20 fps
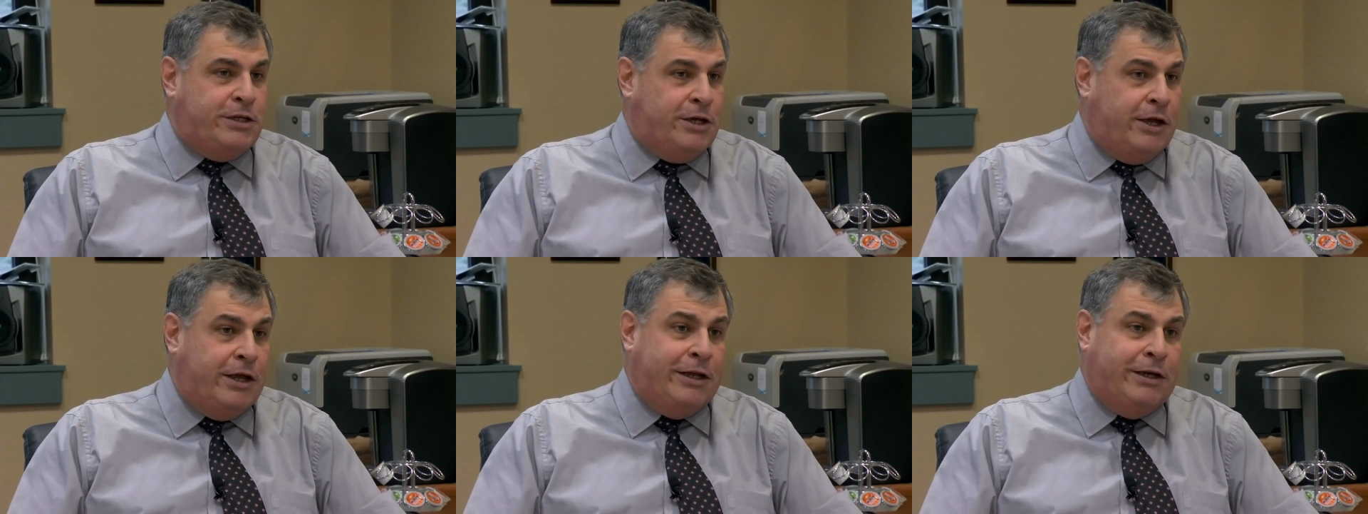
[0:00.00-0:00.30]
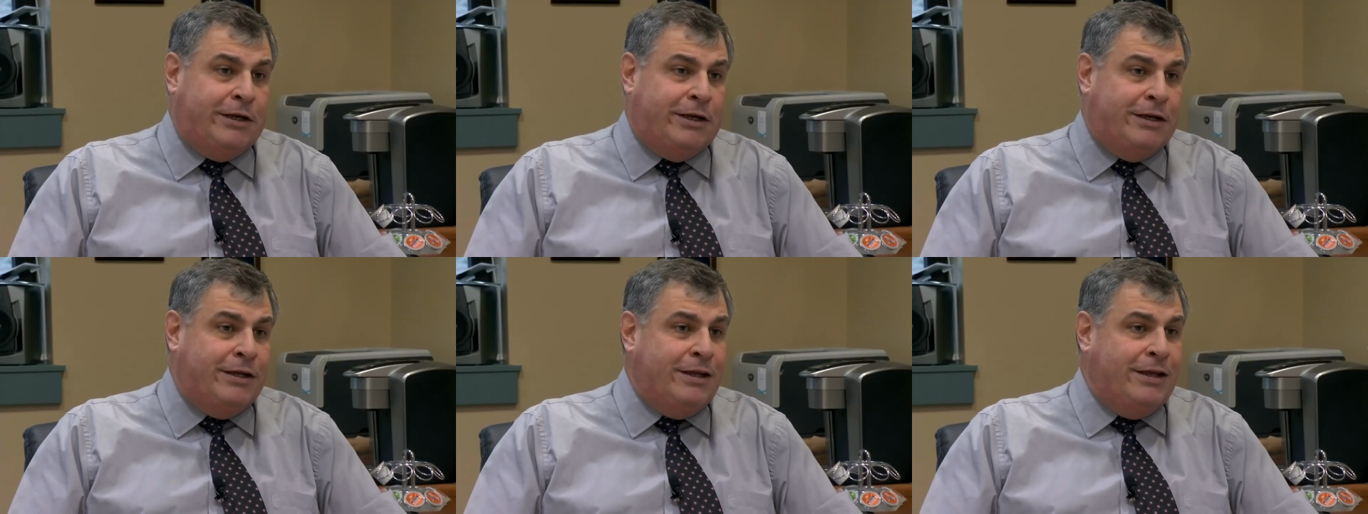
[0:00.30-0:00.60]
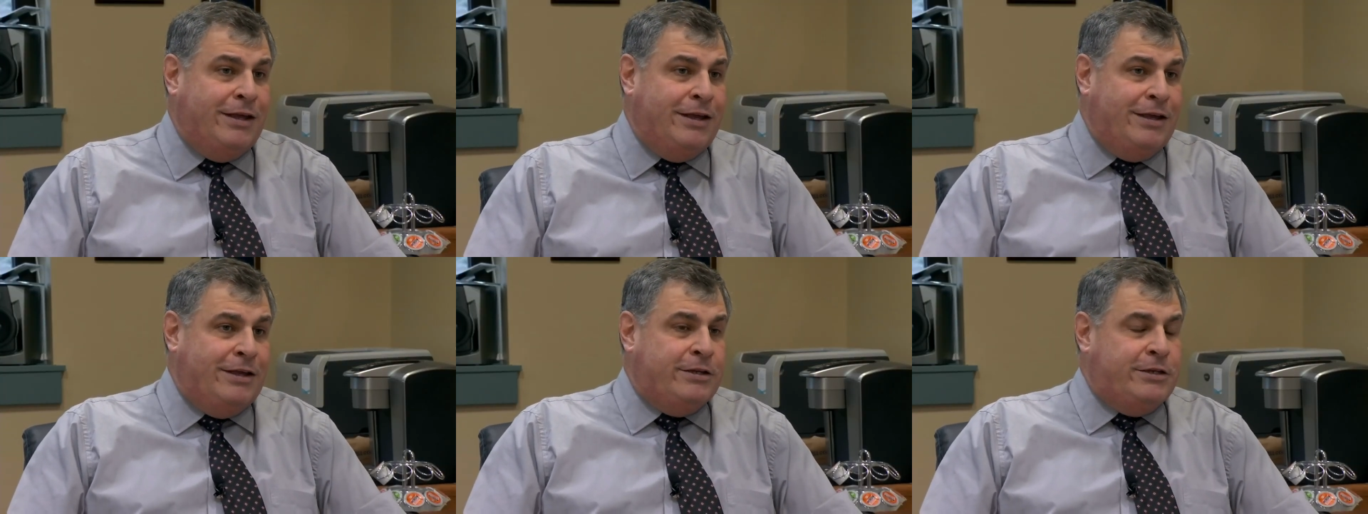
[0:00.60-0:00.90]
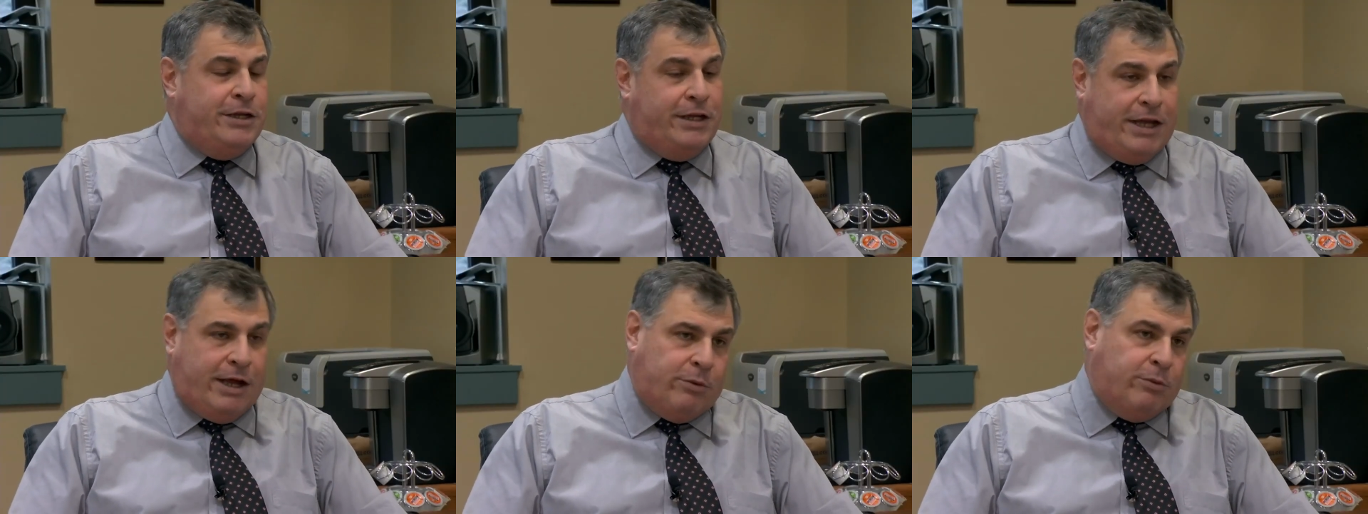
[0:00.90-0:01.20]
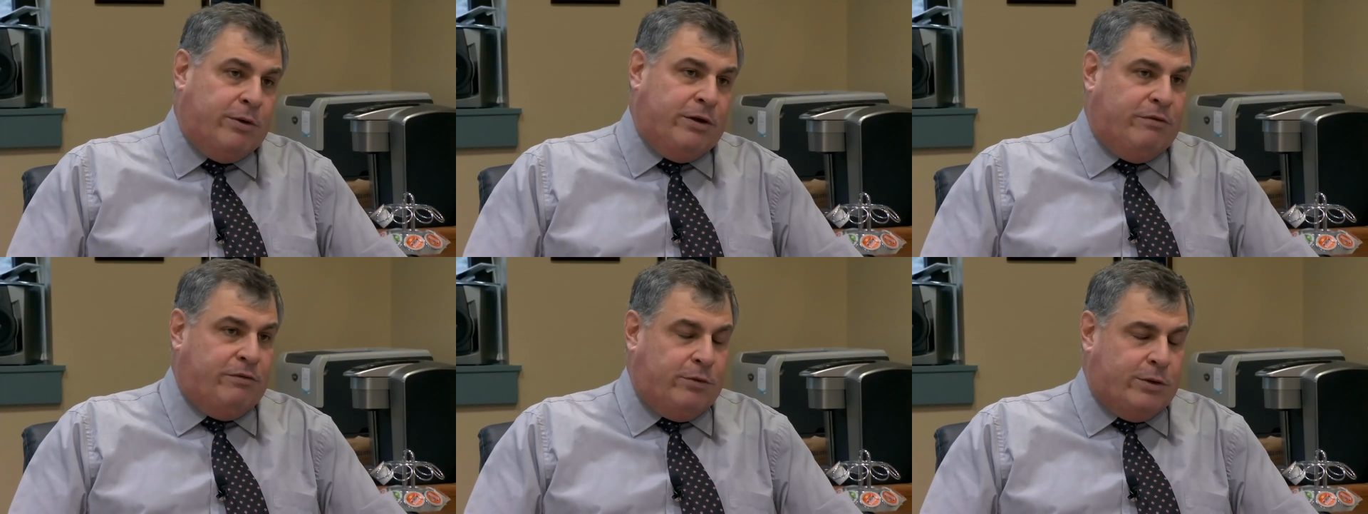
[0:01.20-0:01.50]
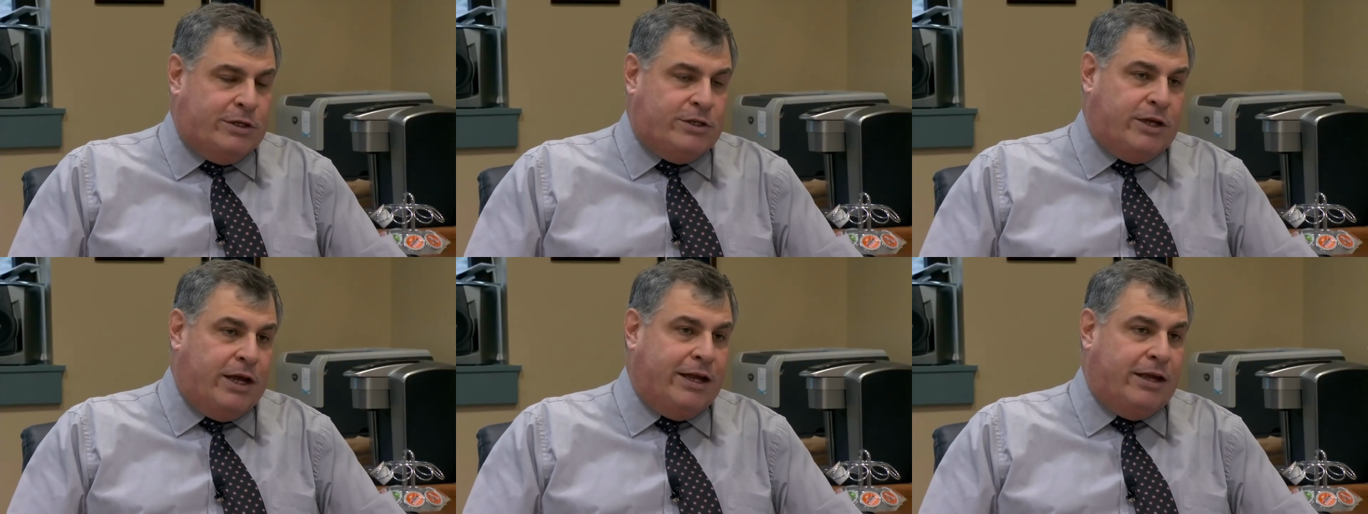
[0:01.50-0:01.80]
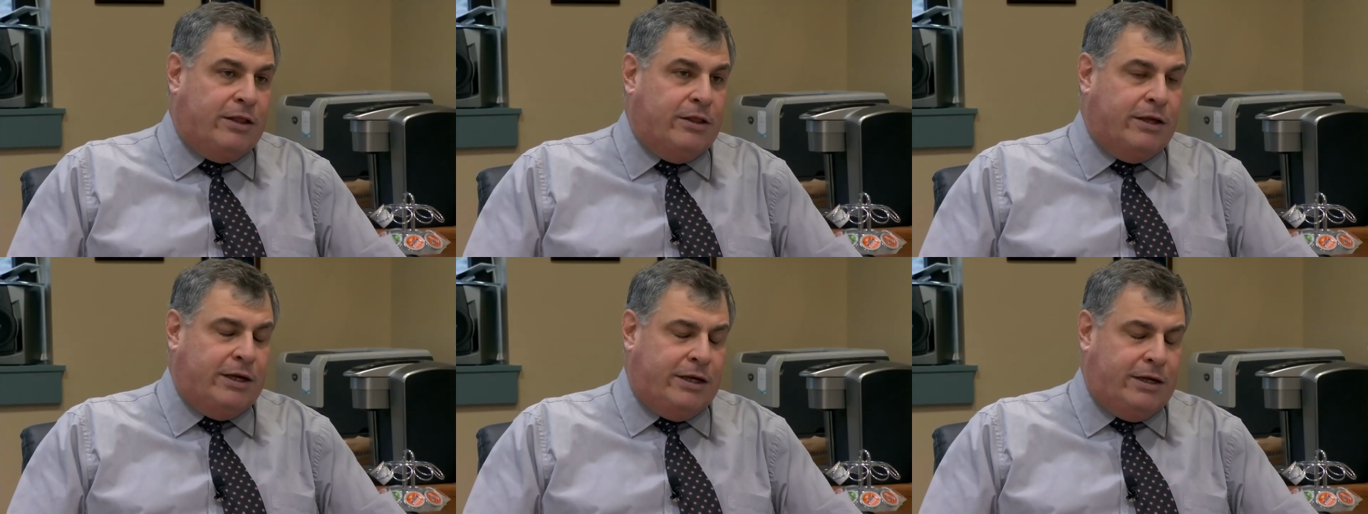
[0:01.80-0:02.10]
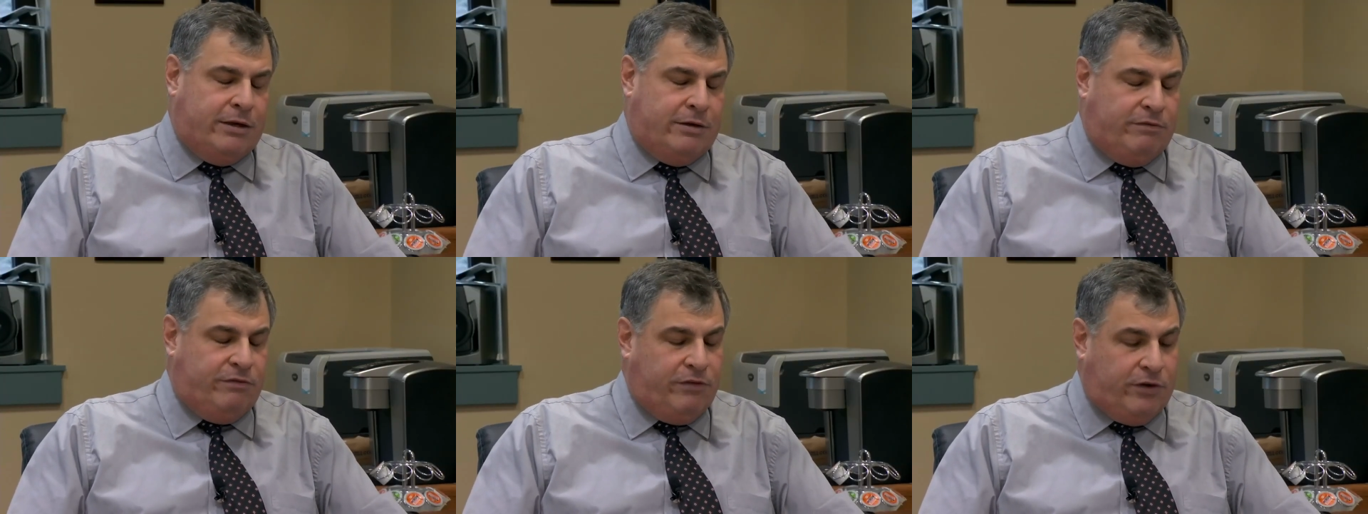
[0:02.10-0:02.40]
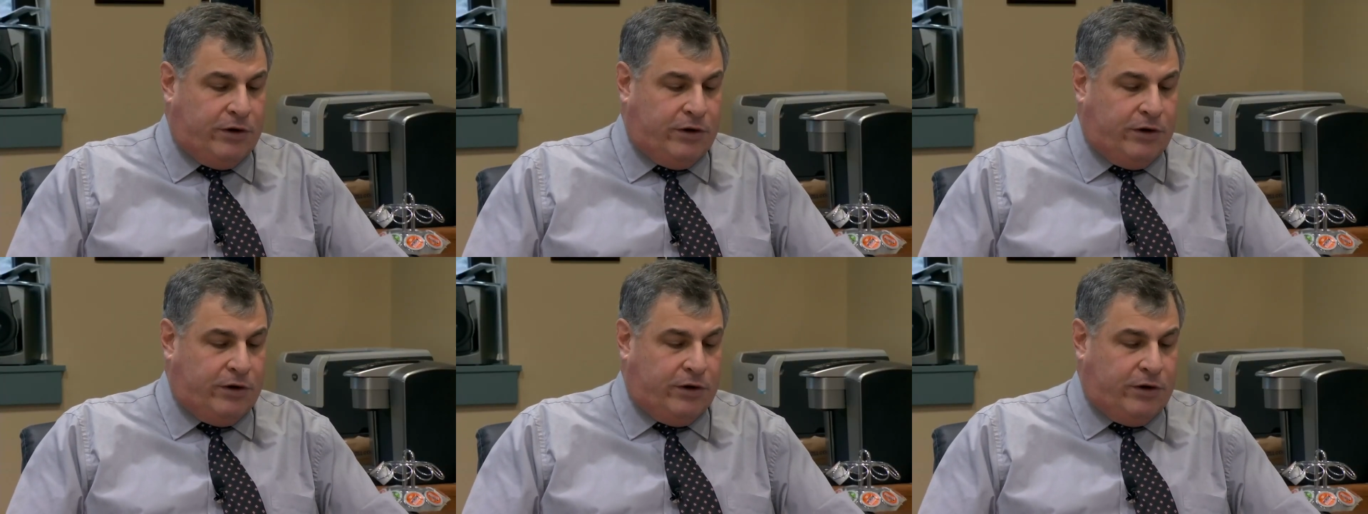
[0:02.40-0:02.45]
ton to get rid of recycling. And